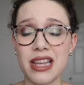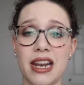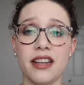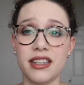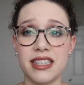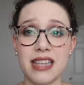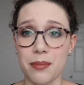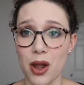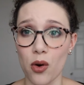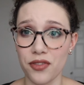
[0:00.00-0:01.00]
and I need to
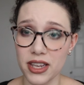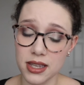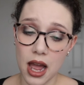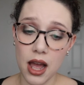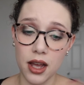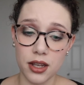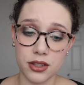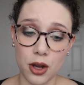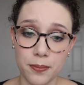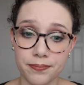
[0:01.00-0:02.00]
set my whole face.
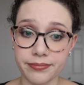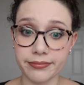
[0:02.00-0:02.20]
So